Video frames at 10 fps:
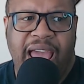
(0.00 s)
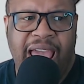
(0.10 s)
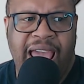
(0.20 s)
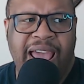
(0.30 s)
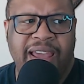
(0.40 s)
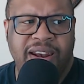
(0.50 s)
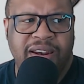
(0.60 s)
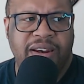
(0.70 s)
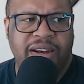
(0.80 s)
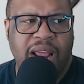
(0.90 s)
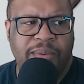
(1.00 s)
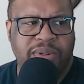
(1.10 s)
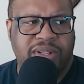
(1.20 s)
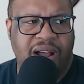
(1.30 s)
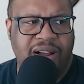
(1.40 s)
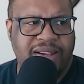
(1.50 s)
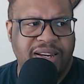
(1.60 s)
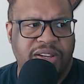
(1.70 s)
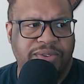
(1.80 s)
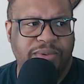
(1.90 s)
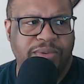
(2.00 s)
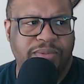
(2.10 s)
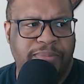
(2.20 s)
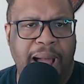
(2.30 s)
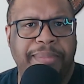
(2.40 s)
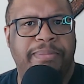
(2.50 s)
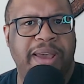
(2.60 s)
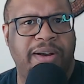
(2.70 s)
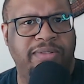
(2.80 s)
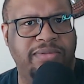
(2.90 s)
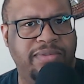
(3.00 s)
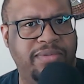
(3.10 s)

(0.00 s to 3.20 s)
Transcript: And they were talking to Bobby Belt.